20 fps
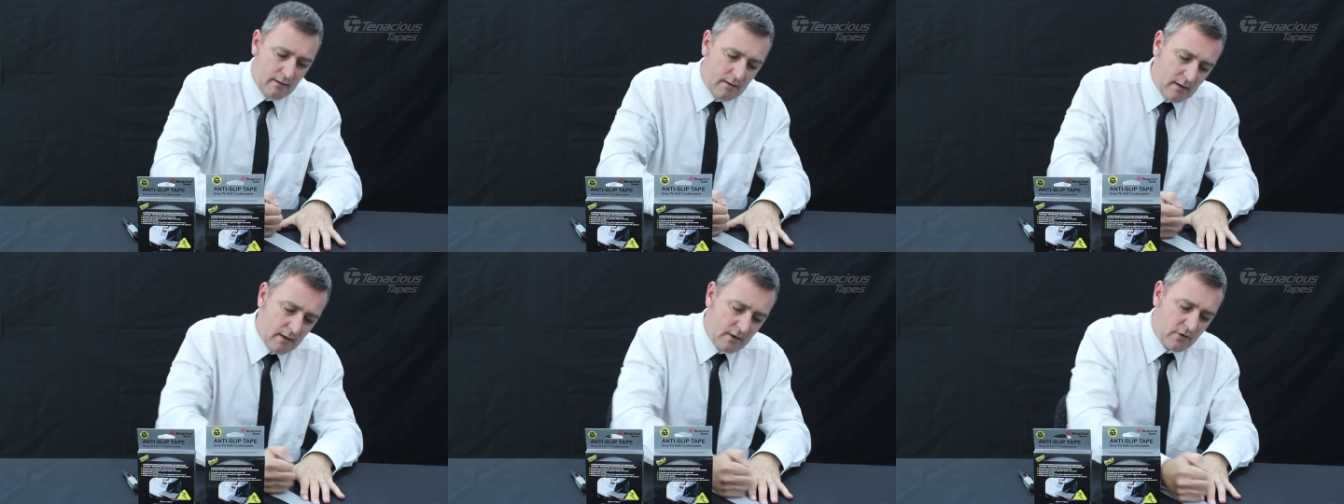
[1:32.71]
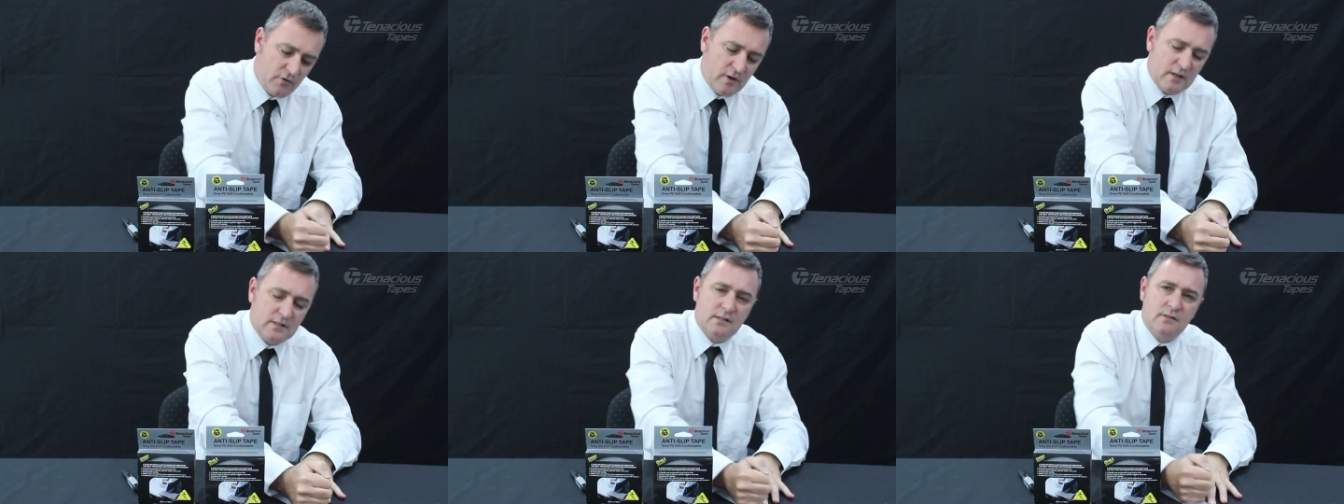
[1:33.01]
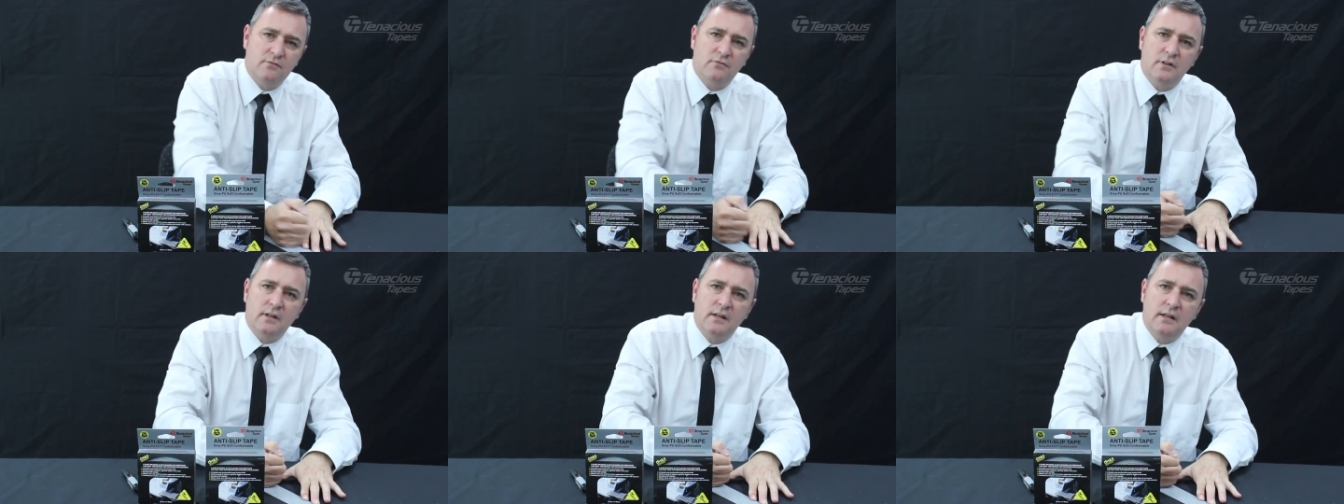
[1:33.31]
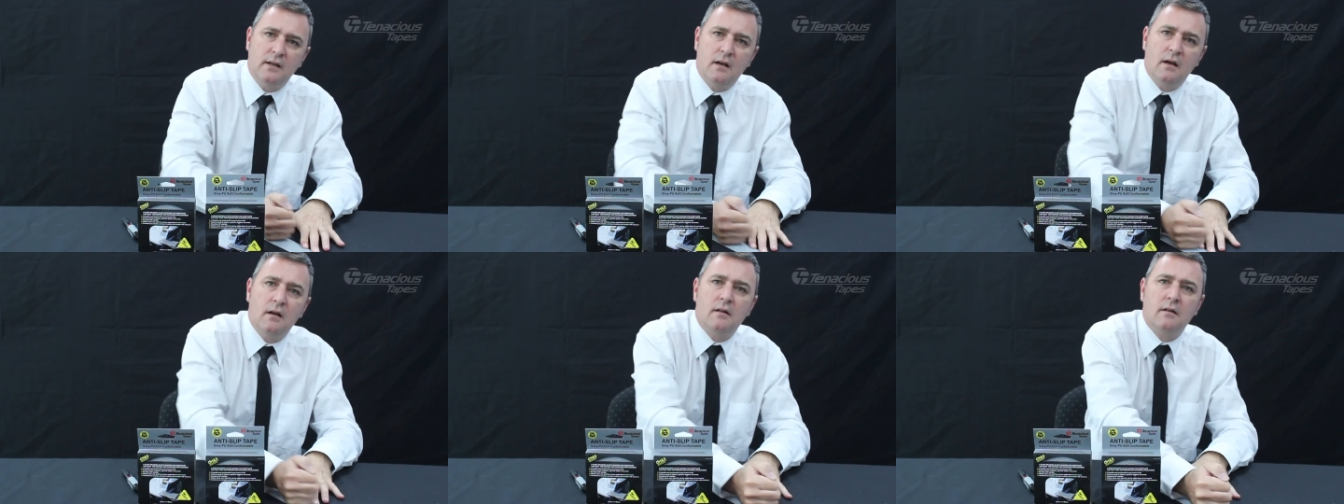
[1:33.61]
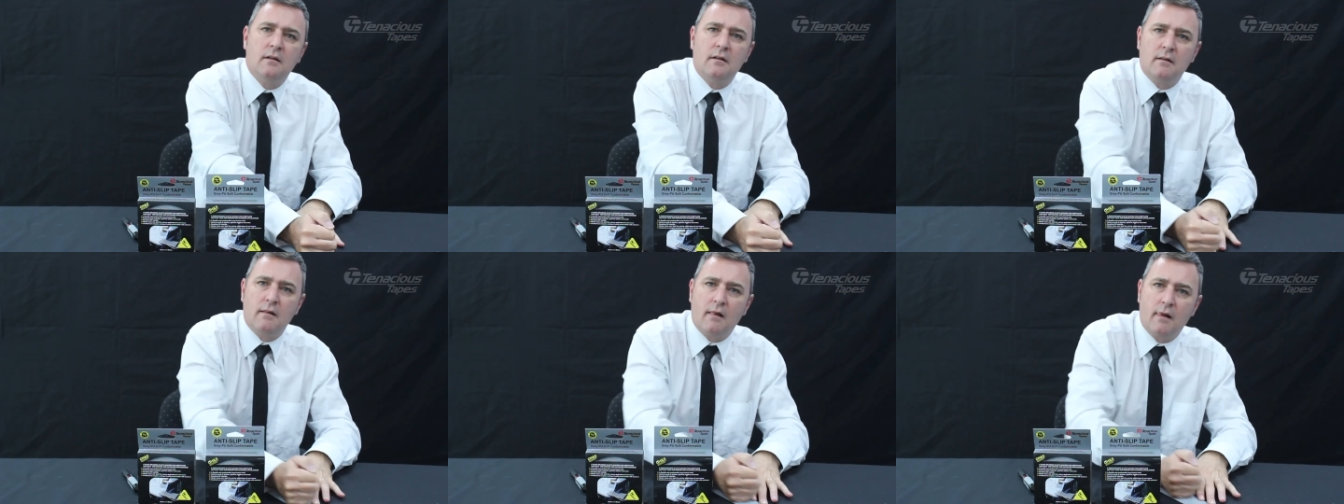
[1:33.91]
aggressively
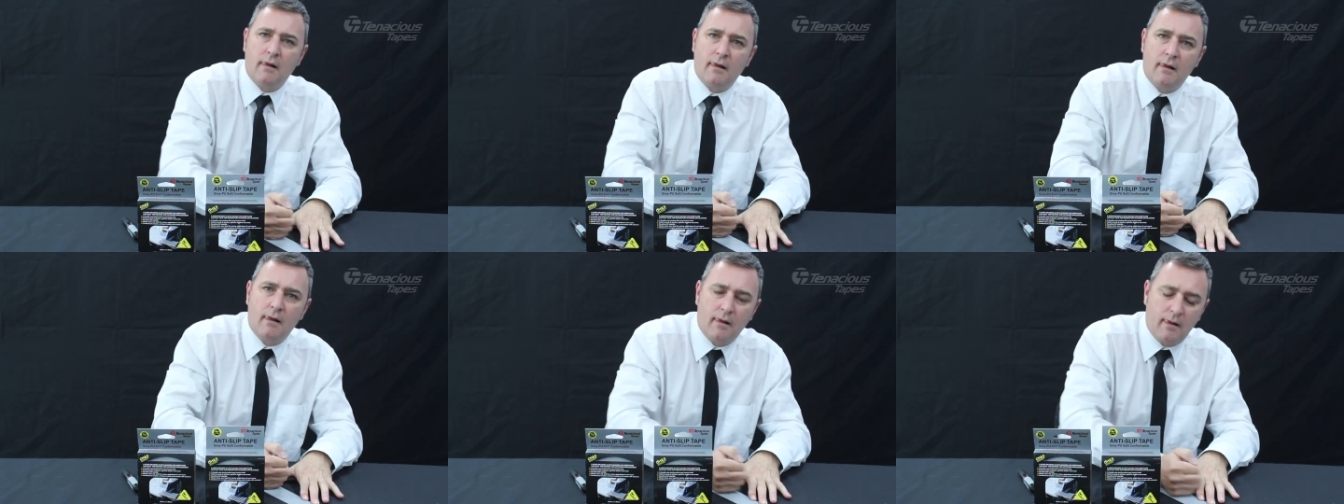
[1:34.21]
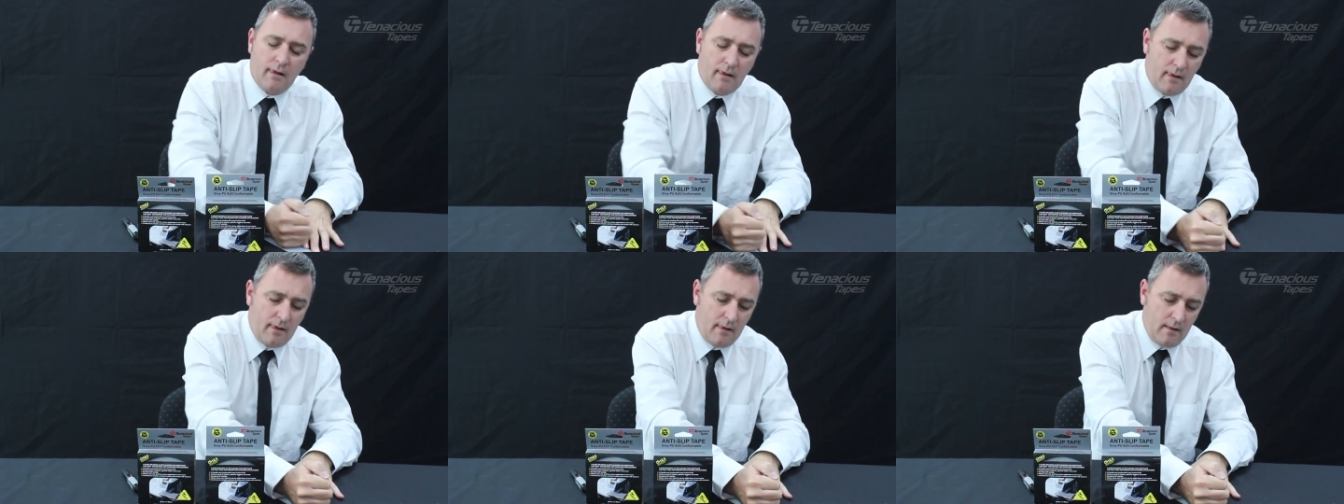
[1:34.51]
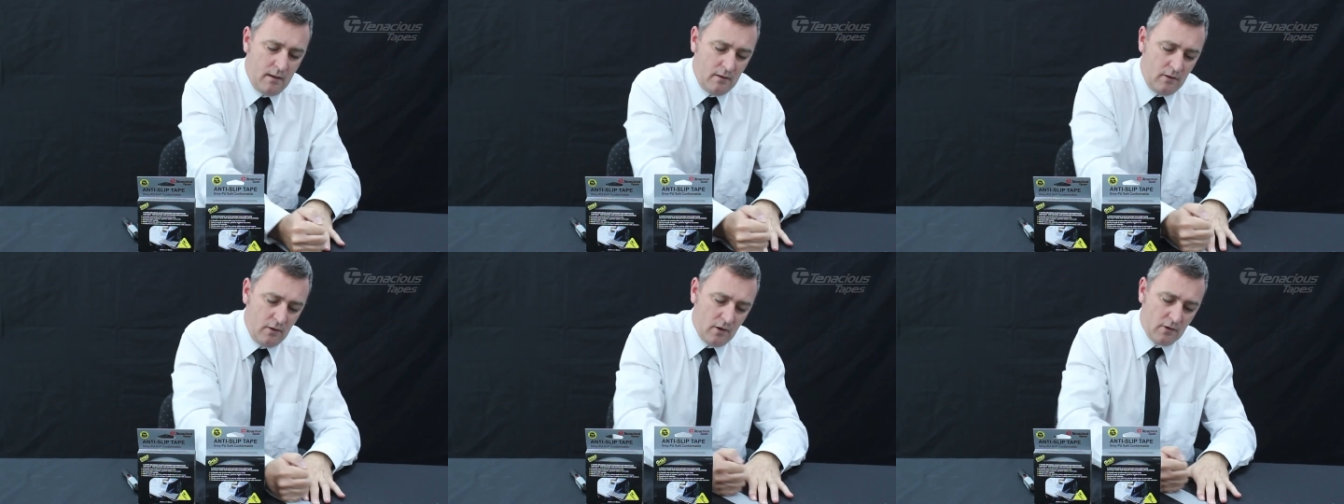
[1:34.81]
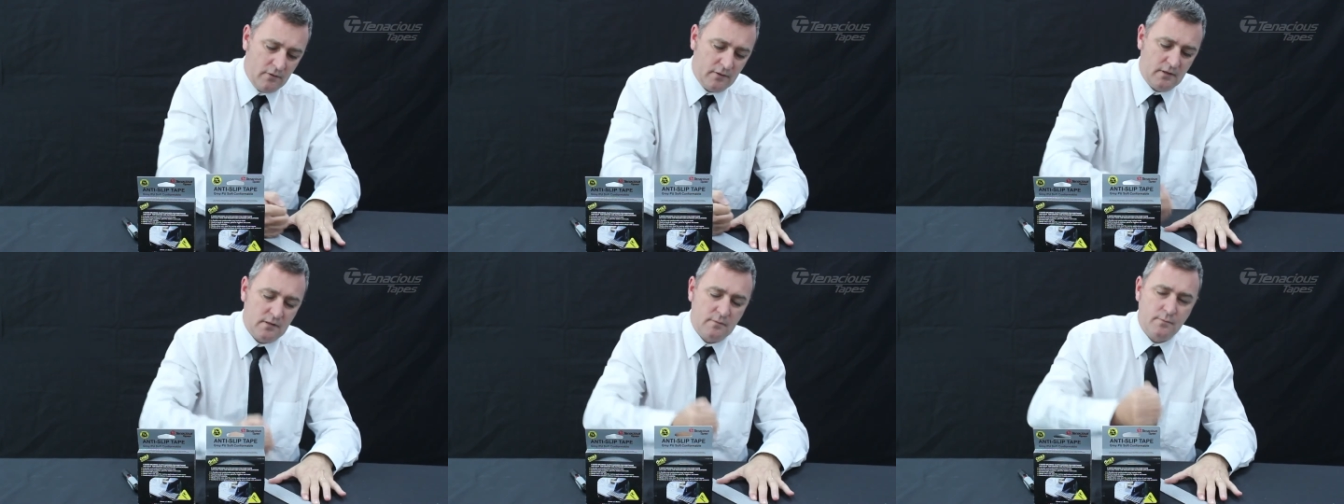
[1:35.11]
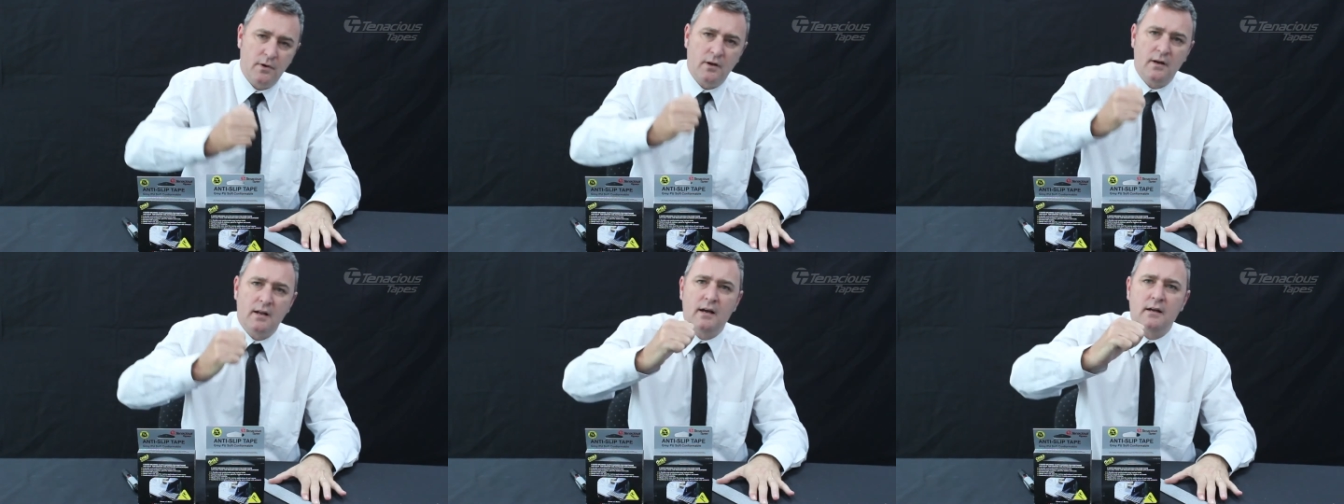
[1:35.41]
along this
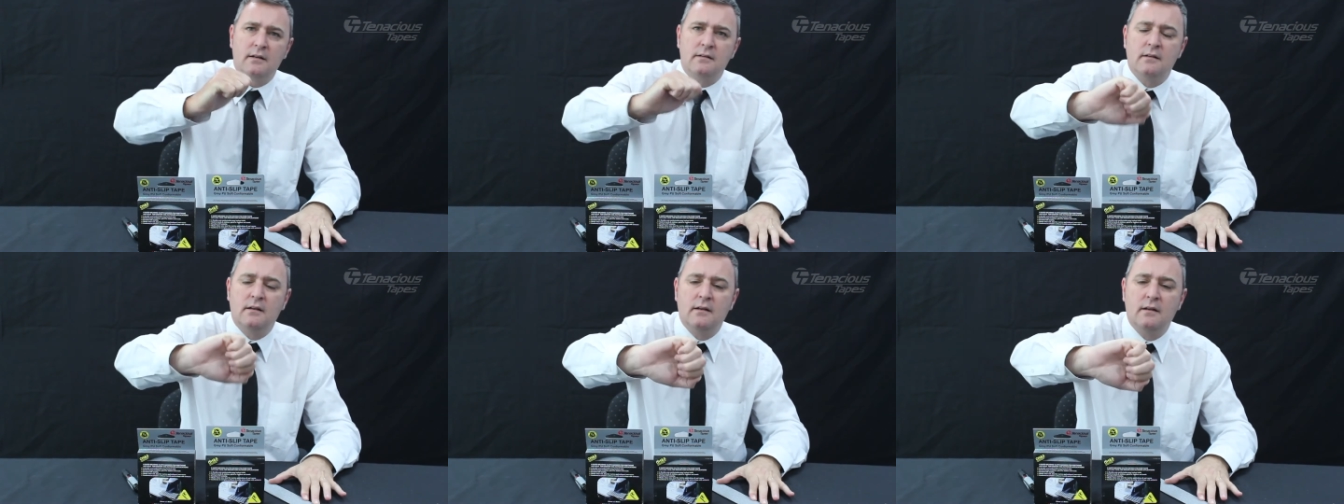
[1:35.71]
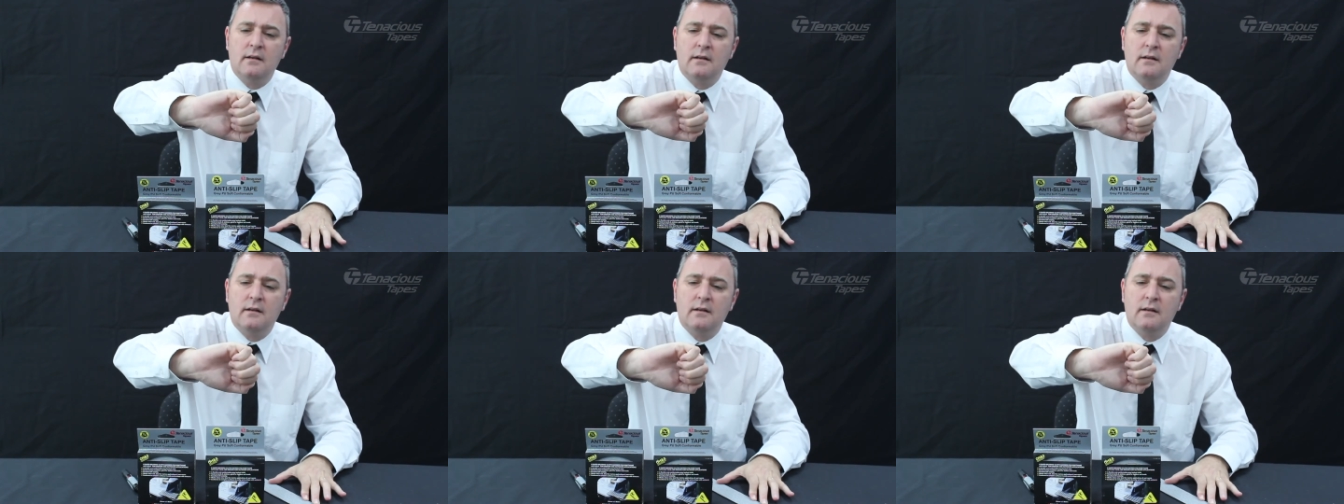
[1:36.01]
product